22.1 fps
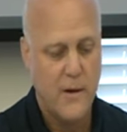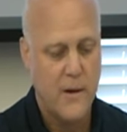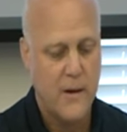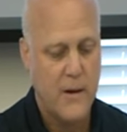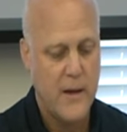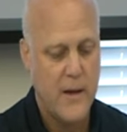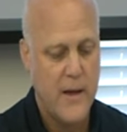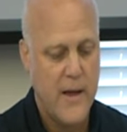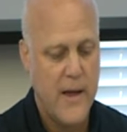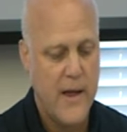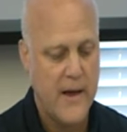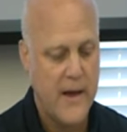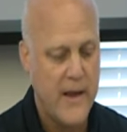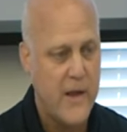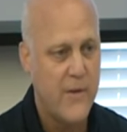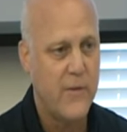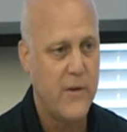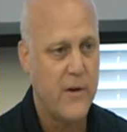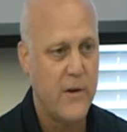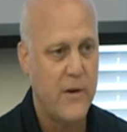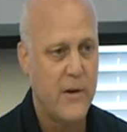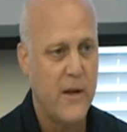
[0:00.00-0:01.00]
Uh, and
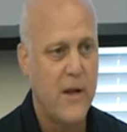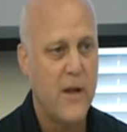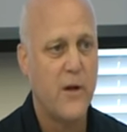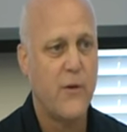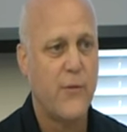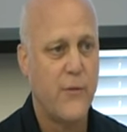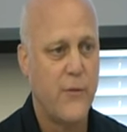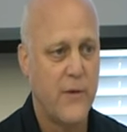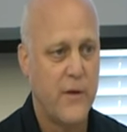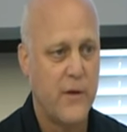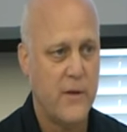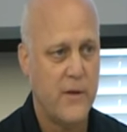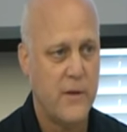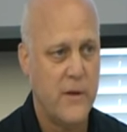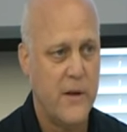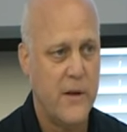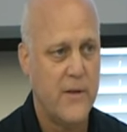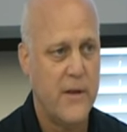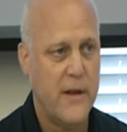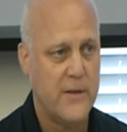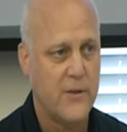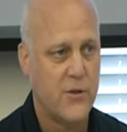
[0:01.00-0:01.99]
even if
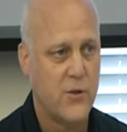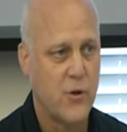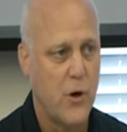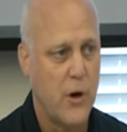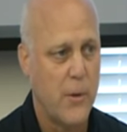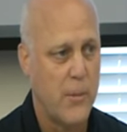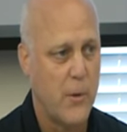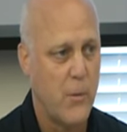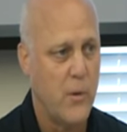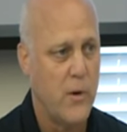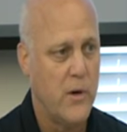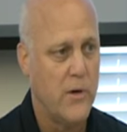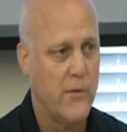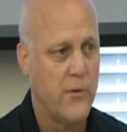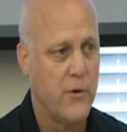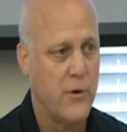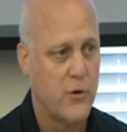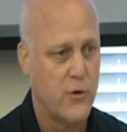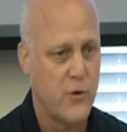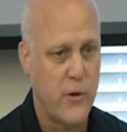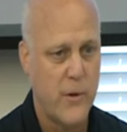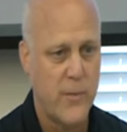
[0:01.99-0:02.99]
in that storm it wouldn't have
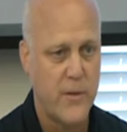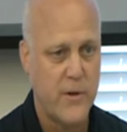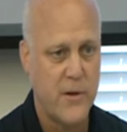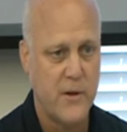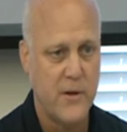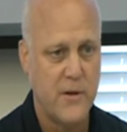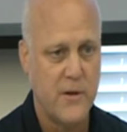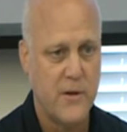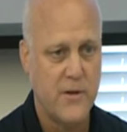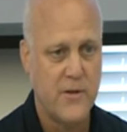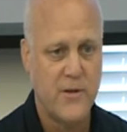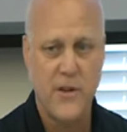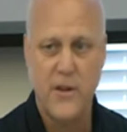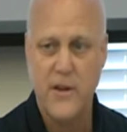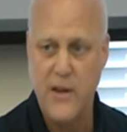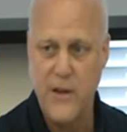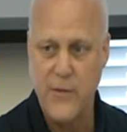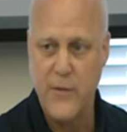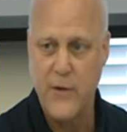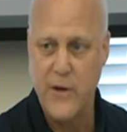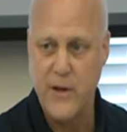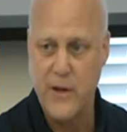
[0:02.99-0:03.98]
contributed
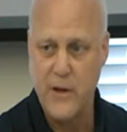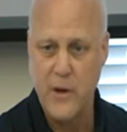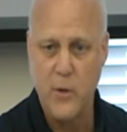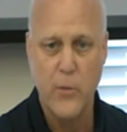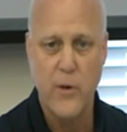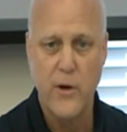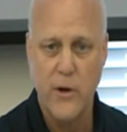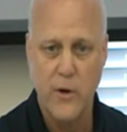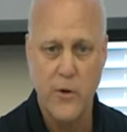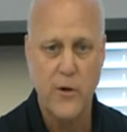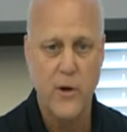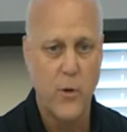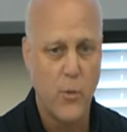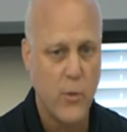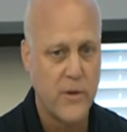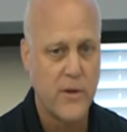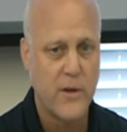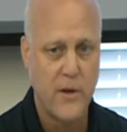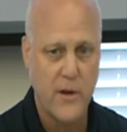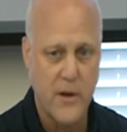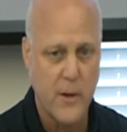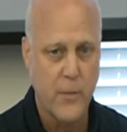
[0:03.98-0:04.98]
significantly, we don't know
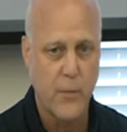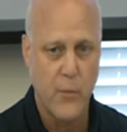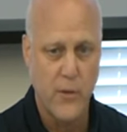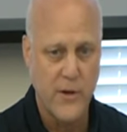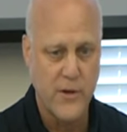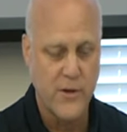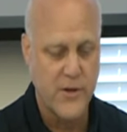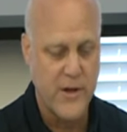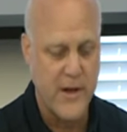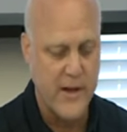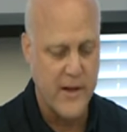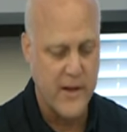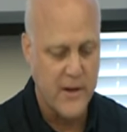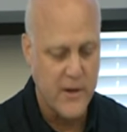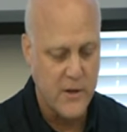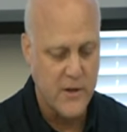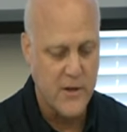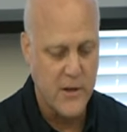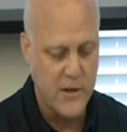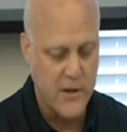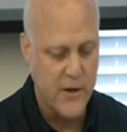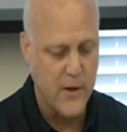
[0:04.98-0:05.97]
what the number is yet, it
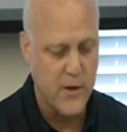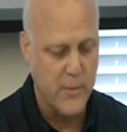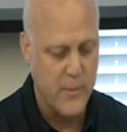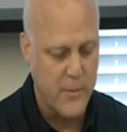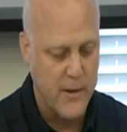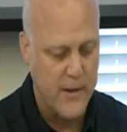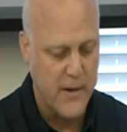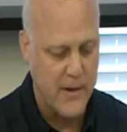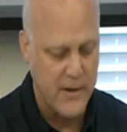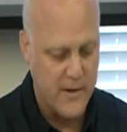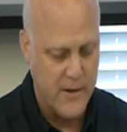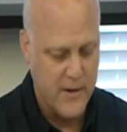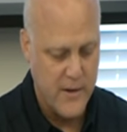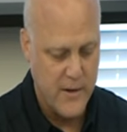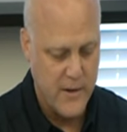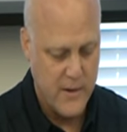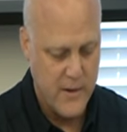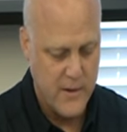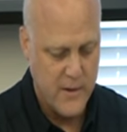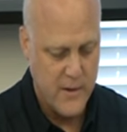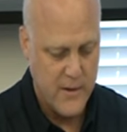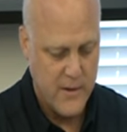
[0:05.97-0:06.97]
is clear to me
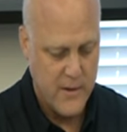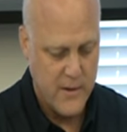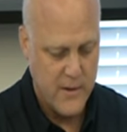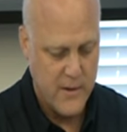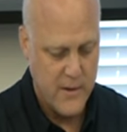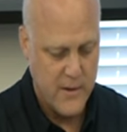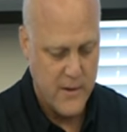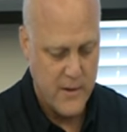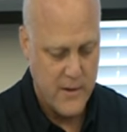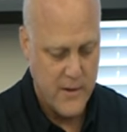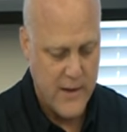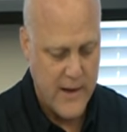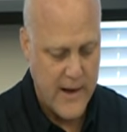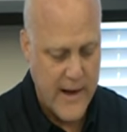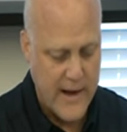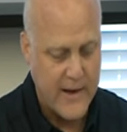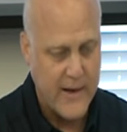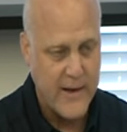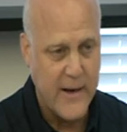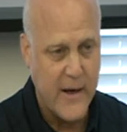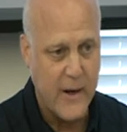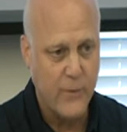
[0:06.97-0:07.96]
that
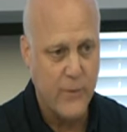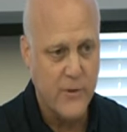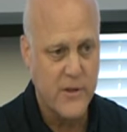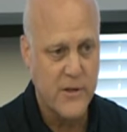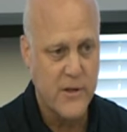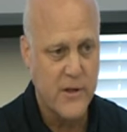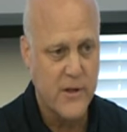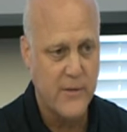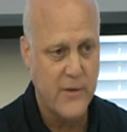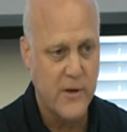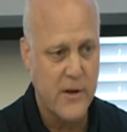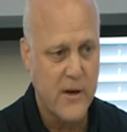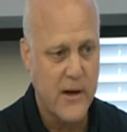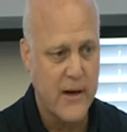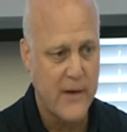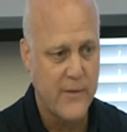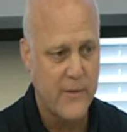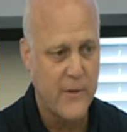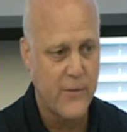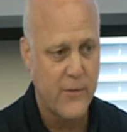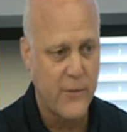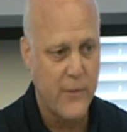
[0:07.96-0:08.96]
I did not receive the kind
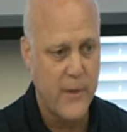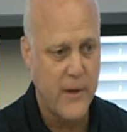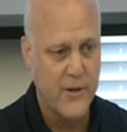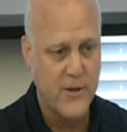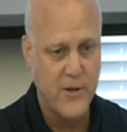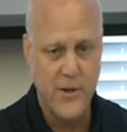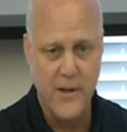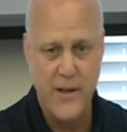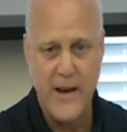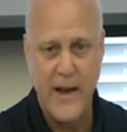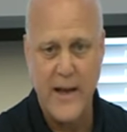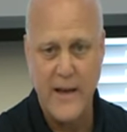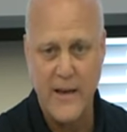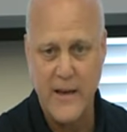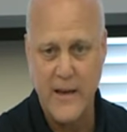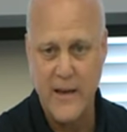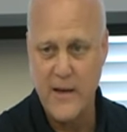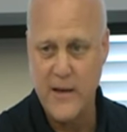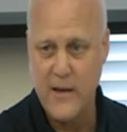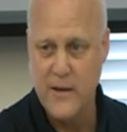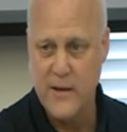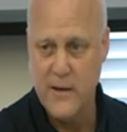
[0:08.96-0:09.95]
of information that I
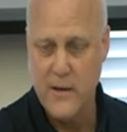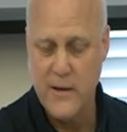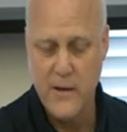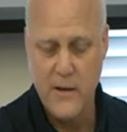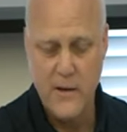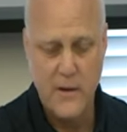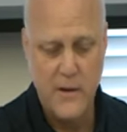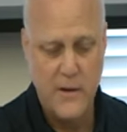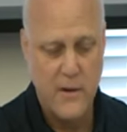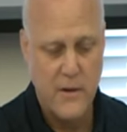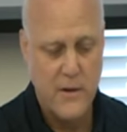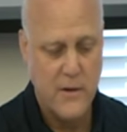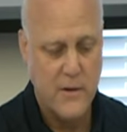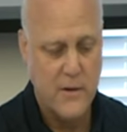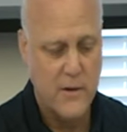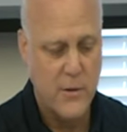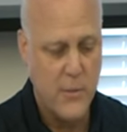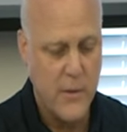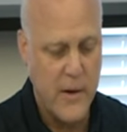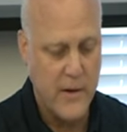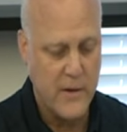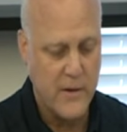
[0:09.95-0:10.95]
needed
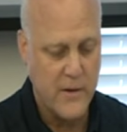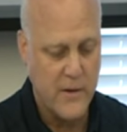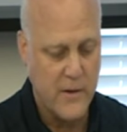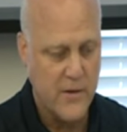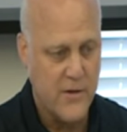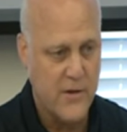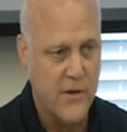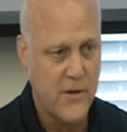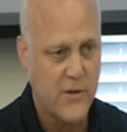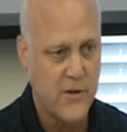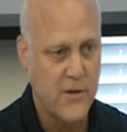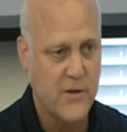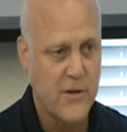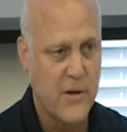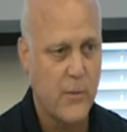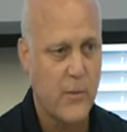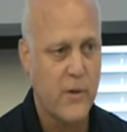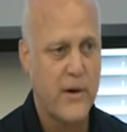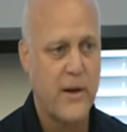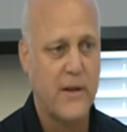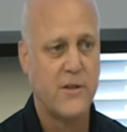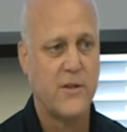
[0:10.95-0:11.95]
to make the decisions
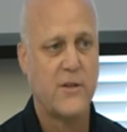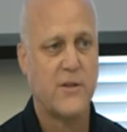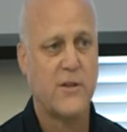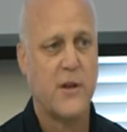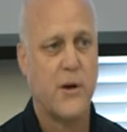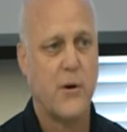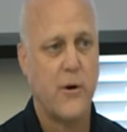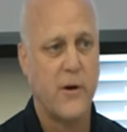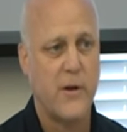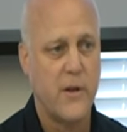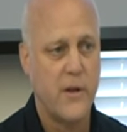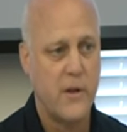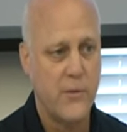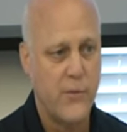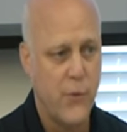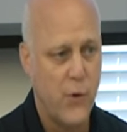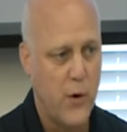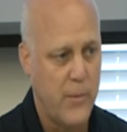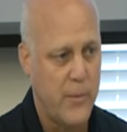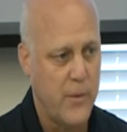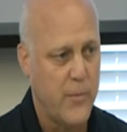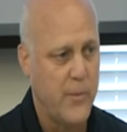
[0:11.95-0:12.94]
that were necessary to
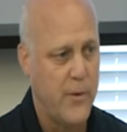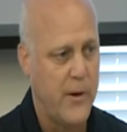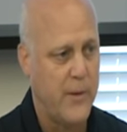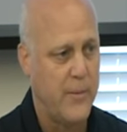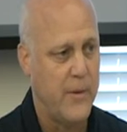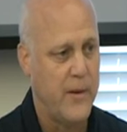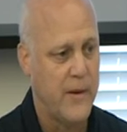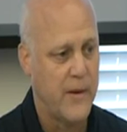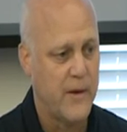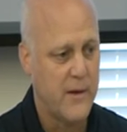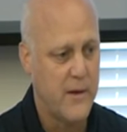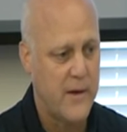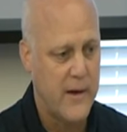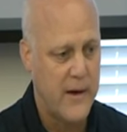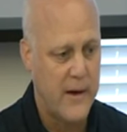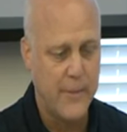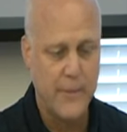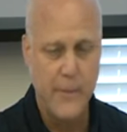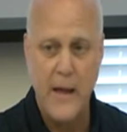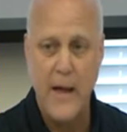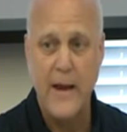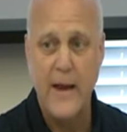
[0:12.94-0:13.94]
inform the public, and
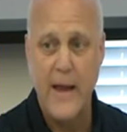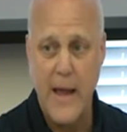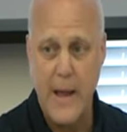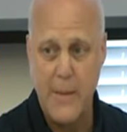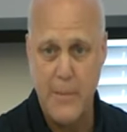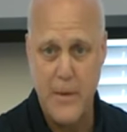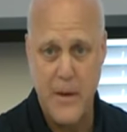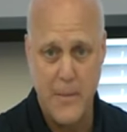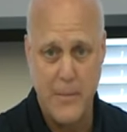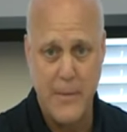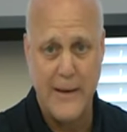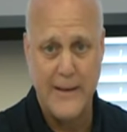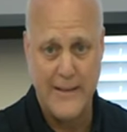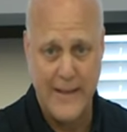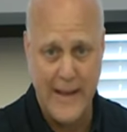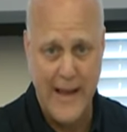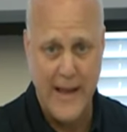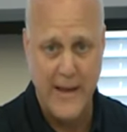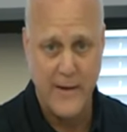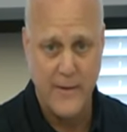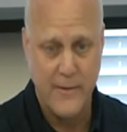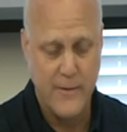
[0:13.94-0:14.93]
I'm not happy about
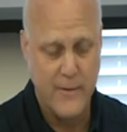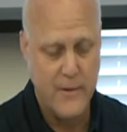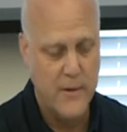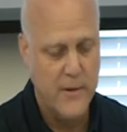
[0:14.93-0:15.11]
that.